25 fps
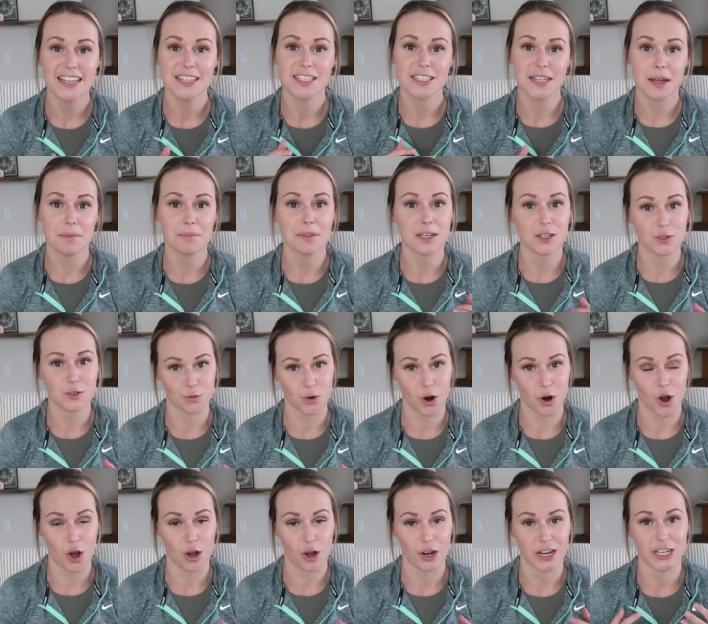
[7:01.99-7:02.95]
something's
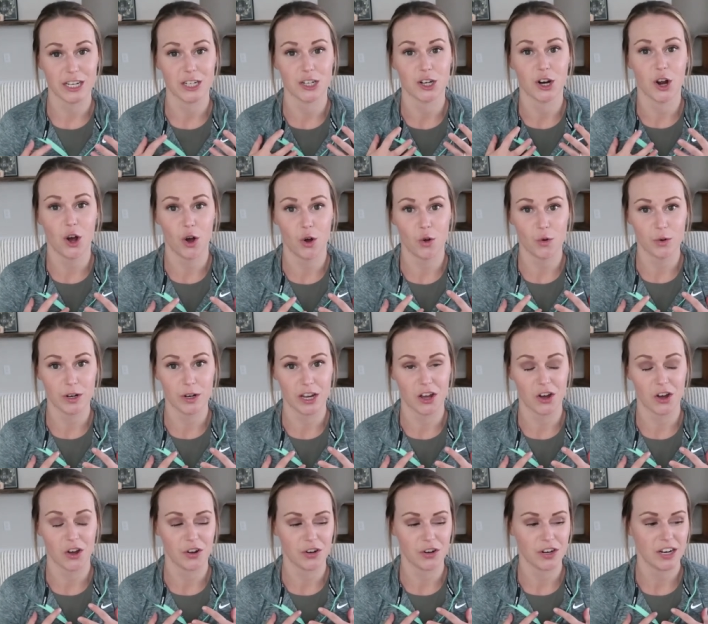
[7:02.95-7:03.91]
wrong and you're holding
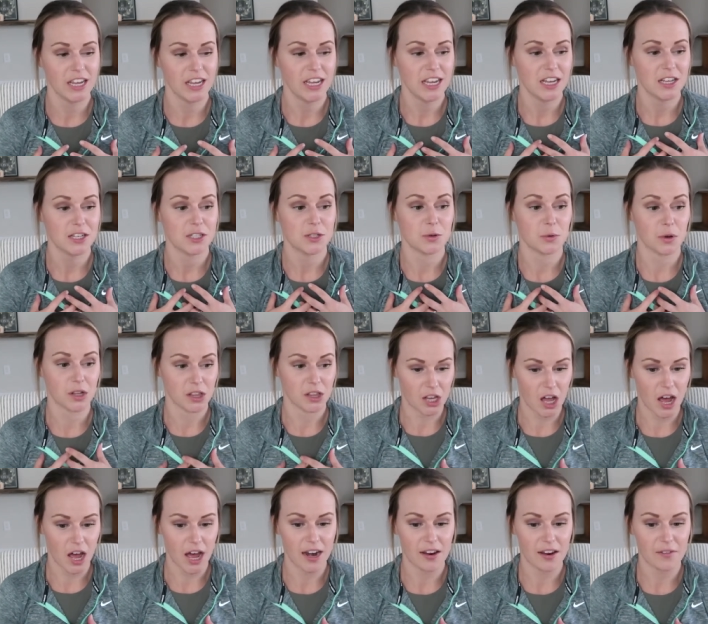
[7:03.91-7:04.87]
on to a
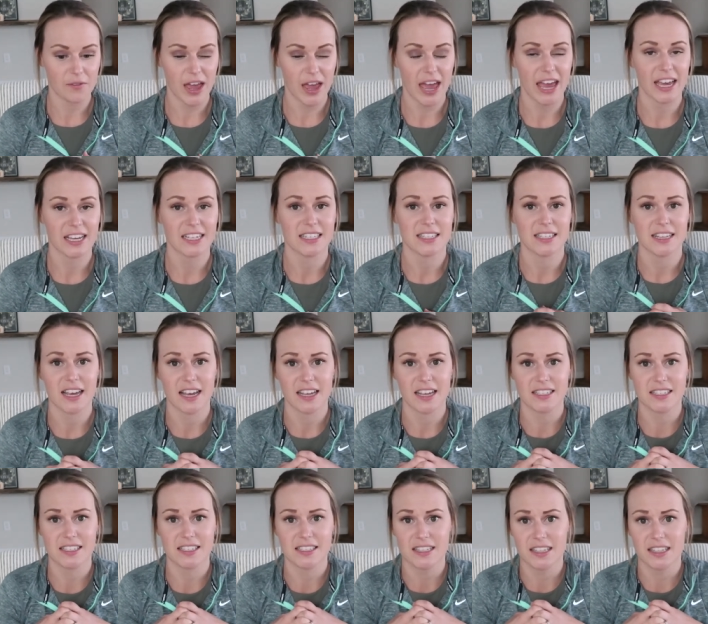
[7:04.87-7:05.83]
lot of
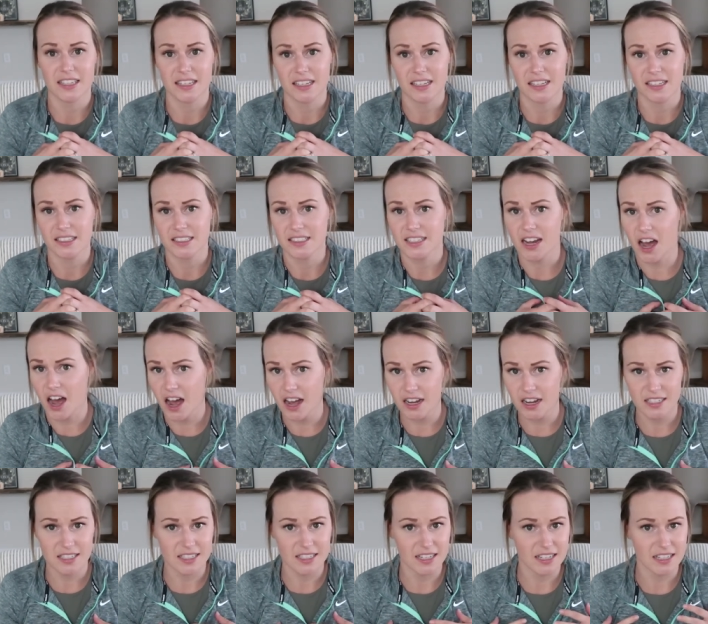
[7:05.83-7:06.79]
excess
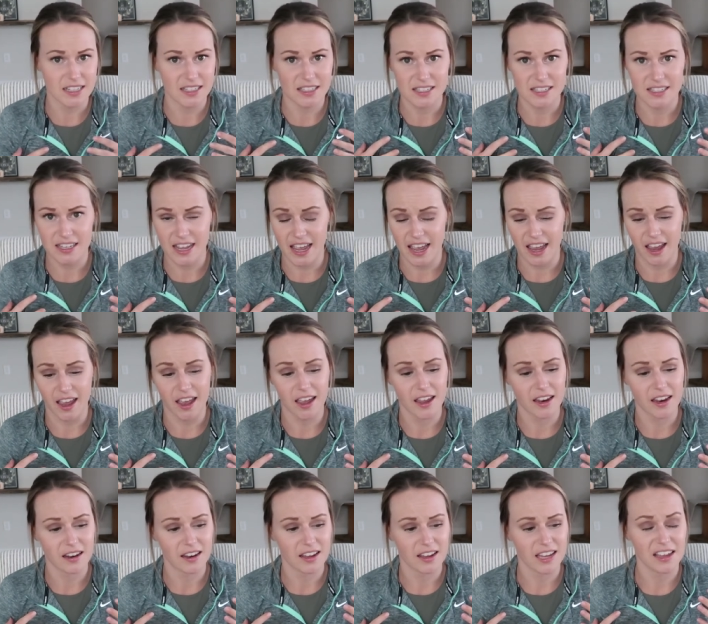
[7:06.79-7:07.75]
toxins
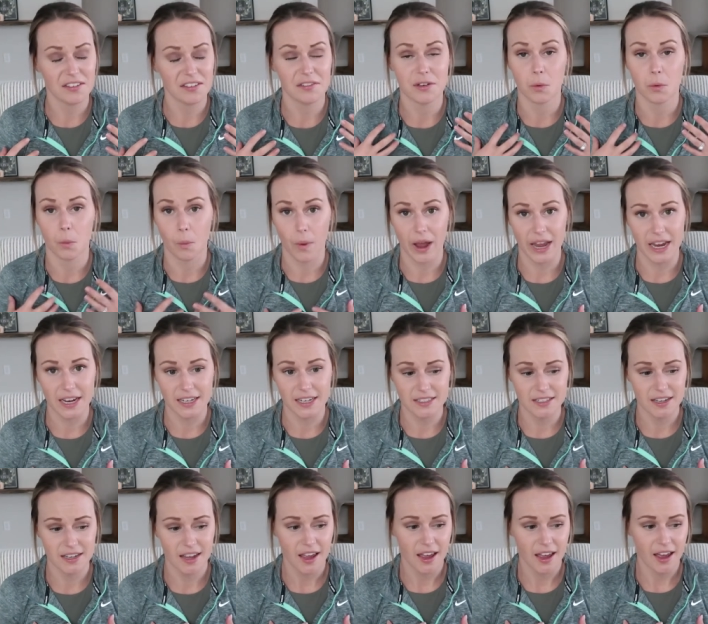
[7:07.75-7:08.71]
and even
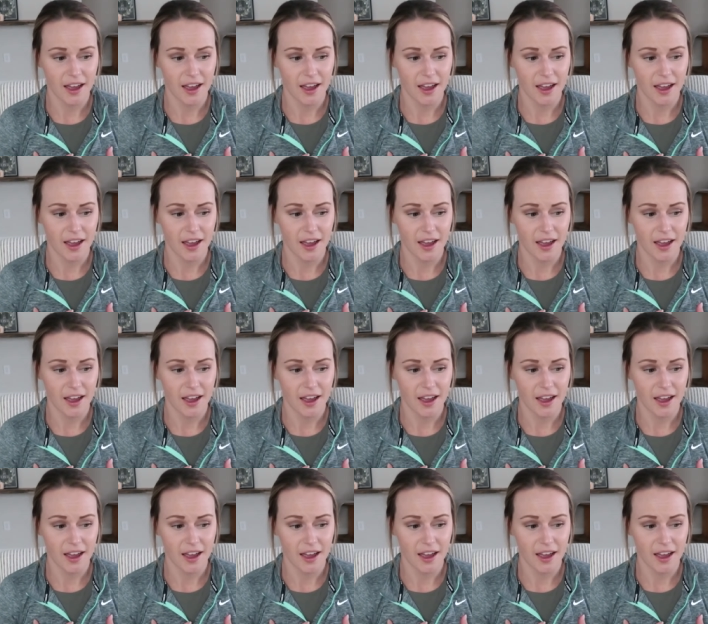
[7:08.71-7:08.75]
weight.